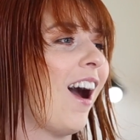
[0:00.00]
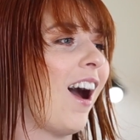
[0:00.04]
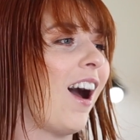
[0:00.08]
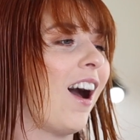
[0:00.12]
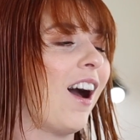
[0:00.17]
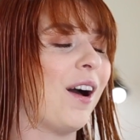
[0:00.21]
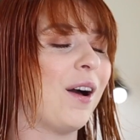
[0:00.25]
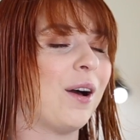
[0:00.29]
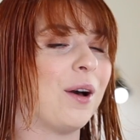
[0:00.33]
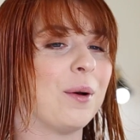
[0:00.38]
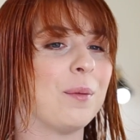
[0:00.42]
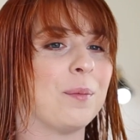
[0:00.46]

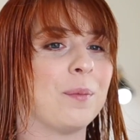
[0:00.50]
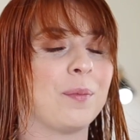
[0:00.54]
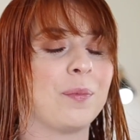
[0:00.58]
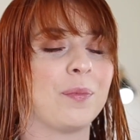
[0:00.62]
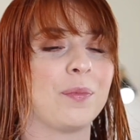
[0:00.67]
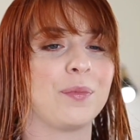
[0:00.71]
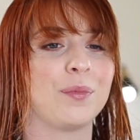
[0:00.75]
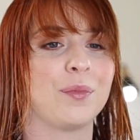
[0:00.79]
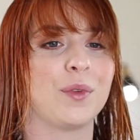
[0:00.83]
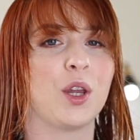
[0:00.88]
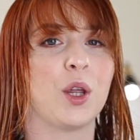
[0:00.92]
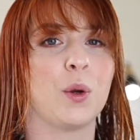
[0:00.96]

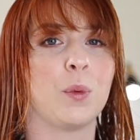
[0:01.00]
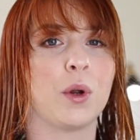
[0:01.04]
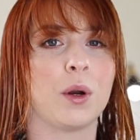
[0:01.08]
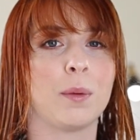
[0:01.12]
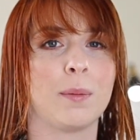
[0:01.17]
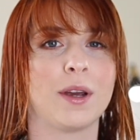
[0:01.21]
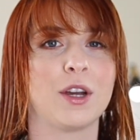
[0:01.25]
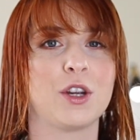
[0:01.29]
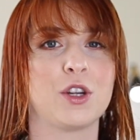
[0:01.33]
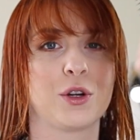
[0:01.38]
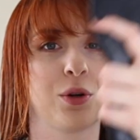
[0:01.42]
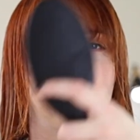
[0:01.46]
You want to
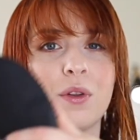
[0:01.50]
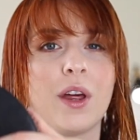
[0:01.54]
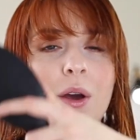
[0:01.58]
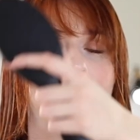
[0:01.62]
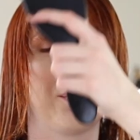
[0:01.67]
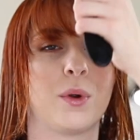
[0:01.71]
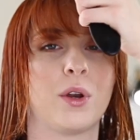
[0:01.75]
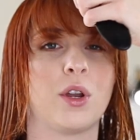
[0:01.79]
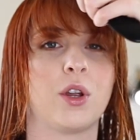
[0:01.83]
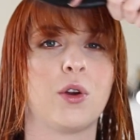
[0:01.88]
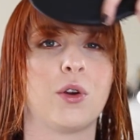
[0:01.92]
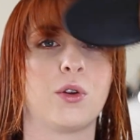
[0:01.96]
make sure that
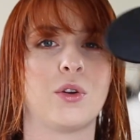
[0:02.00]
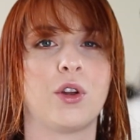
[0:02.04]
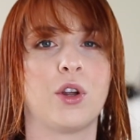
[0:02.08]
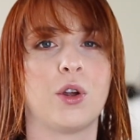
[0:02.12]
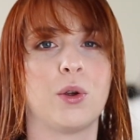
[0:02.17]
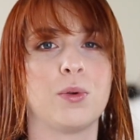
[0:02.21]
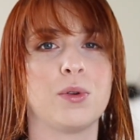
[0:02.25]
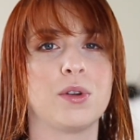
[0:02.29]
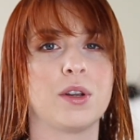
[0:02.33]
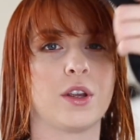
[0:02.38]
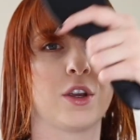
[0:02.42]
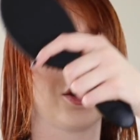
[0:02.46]
when you're
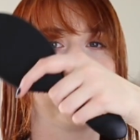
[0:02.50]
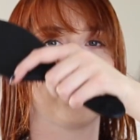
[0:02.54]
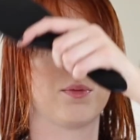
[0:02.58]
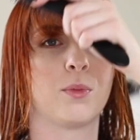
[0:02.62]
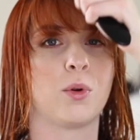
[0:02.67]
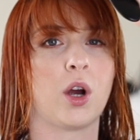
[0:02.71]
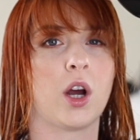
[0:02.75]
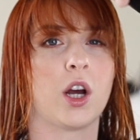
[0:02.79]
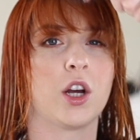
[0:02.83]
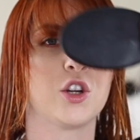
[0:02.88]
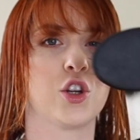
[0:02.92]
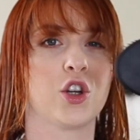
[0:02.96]
using your
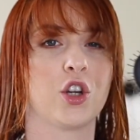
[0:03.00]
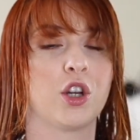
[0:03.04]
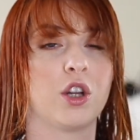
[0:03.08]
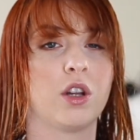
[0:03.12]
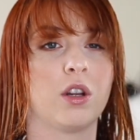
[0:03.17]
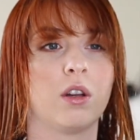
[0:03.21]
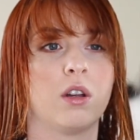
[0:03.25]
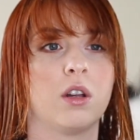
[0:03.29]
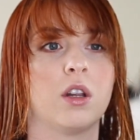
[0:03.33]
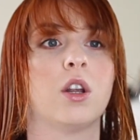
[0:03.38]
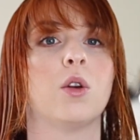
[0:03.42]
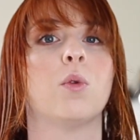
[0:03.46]
brush,
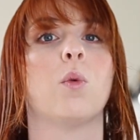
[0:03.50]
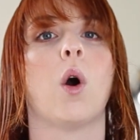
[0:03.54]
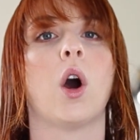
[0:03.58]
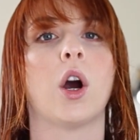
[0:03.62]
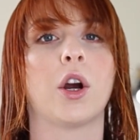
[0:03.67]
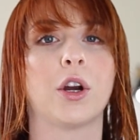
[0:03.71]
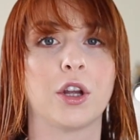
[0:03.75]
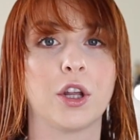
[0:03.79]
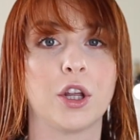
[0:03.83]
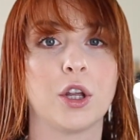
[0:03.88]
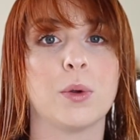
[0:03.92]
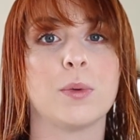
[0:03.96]
you
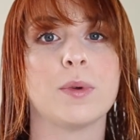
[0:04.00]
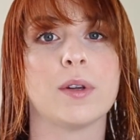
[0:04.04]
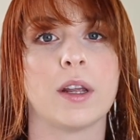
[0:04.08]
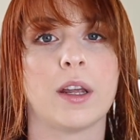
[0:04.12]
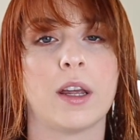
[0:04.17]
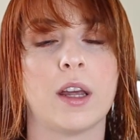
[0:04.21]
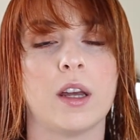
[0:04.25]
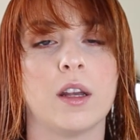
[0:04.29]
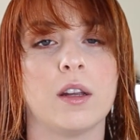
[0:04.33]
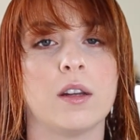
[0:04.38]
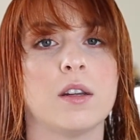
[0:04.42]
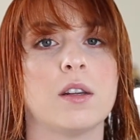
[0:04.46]
are
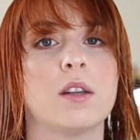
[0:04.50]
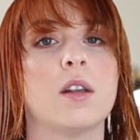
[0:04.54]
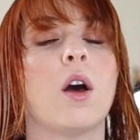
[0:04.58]
using it.